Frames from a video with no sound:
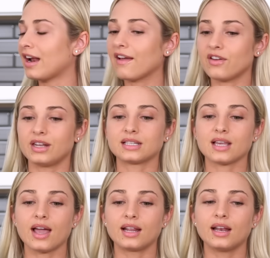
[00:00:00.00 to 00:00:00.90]
And I felt
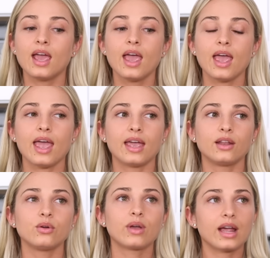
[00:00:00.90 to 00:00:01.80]
excited.
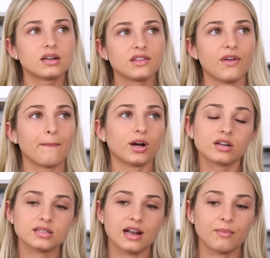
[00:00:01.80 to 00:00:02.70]
And who cares if in
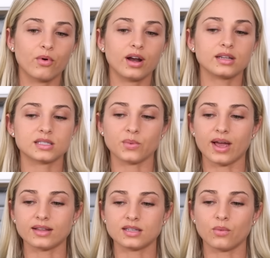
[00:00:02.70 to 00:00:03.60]
person I'm wearing
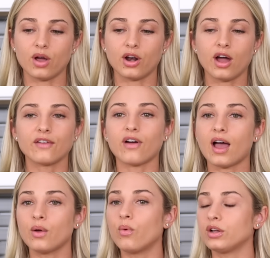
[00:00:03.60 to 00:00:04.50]
sweats and whatnot? If
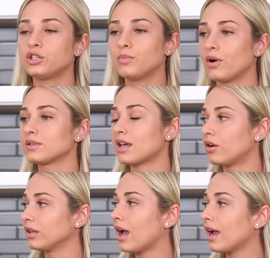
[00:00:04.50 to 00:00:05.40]
I want to post that
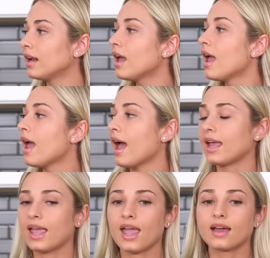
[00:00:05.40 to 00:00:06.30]
online, I
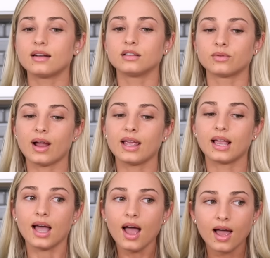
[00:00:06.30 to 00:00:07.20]
can. And the right
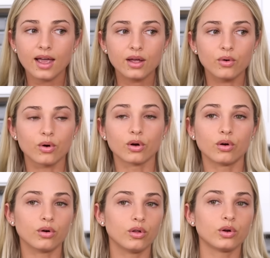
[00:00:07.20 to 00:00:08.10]
guy or
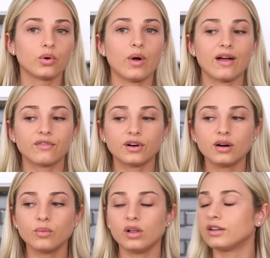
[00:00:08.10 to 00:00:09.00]
girl or
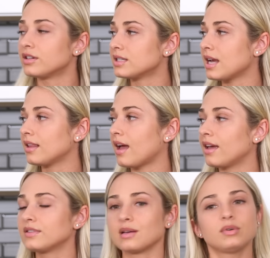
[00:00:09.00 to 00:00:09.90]
whoever will understand that.
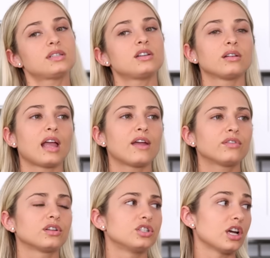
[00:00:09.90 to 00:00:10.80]
If someone's in your life
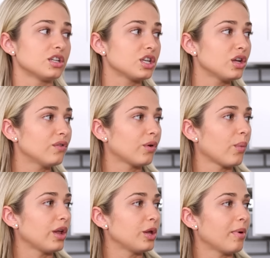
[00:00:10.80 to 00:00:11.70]
and they're judging you for
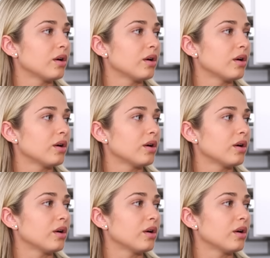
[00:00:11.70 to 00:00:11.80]
what you